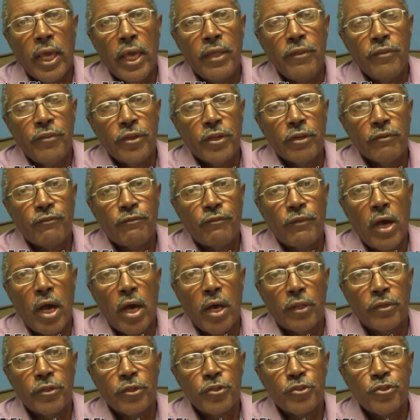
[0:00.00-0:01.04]
and their
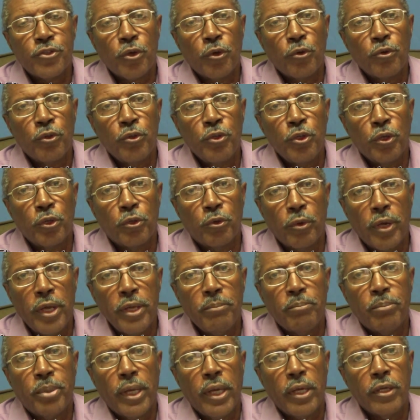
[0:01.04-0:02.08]
fathers, so your
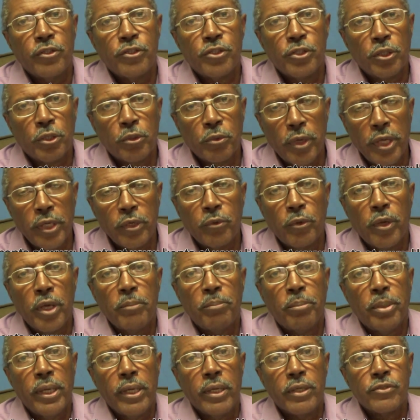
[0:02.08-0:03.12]
great parents, your great
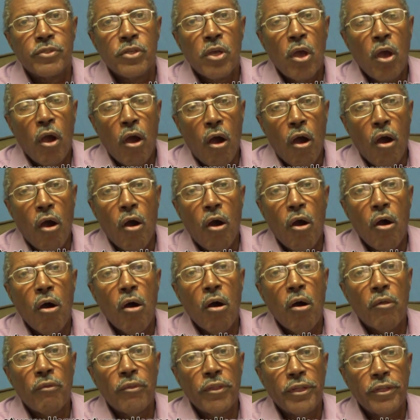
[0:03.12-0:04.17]
parents,
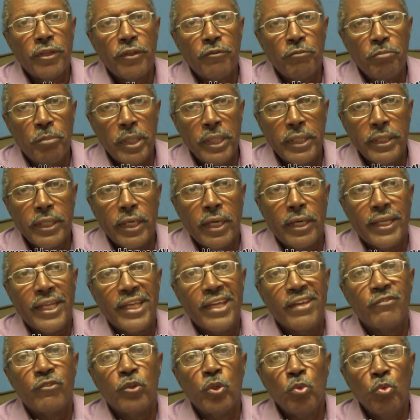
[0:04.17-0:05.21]
all that has been done,
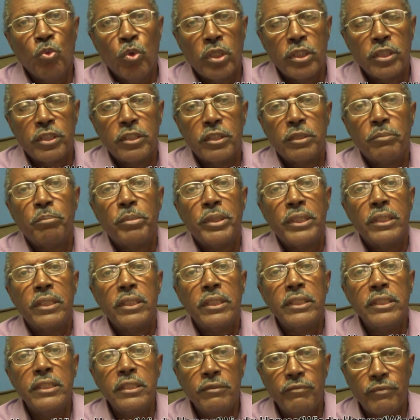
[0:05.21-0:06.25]
everyone should be
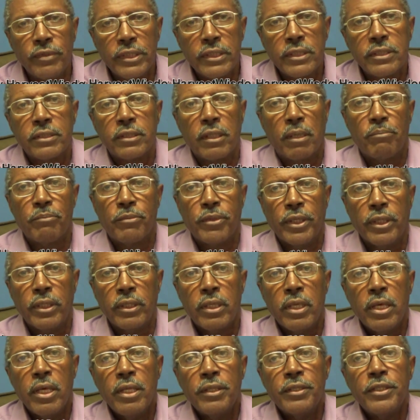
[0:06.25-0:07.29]
leaving something
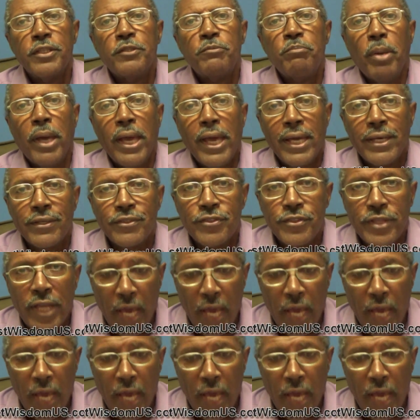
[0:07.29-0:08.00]
that's passed